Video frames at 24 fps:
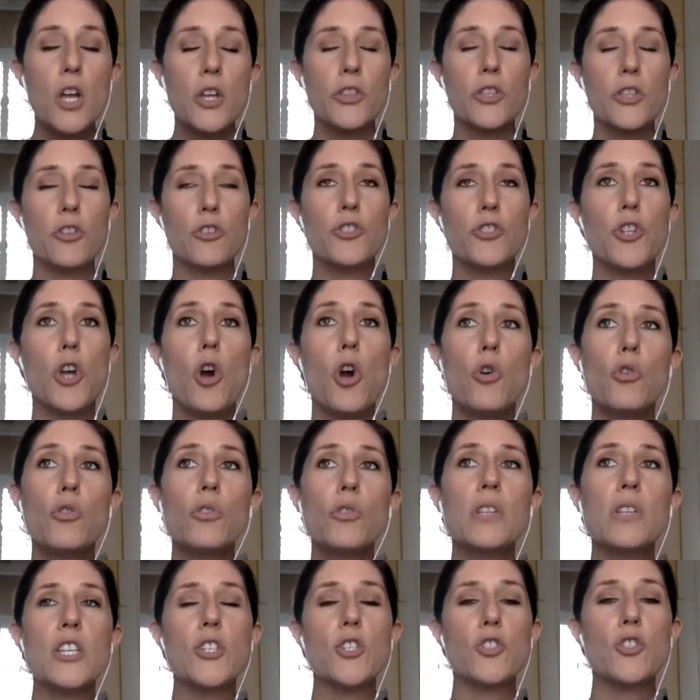they're
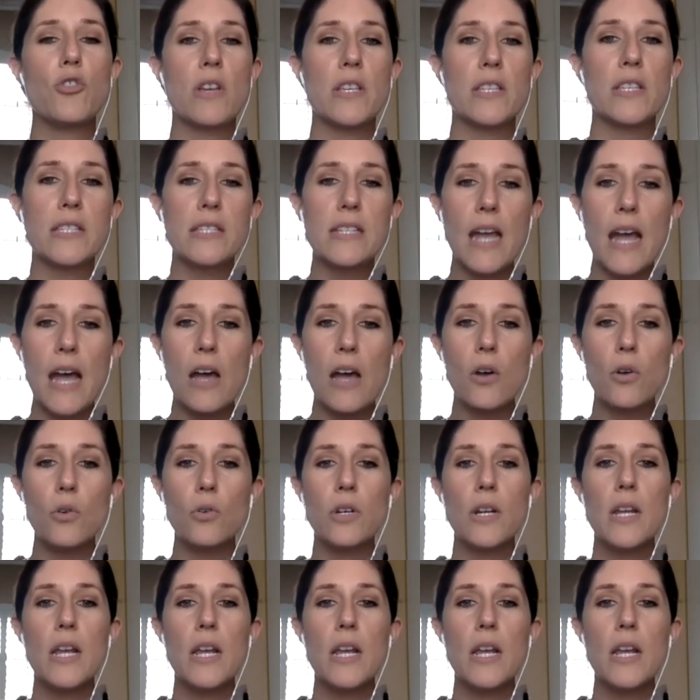totally stressed out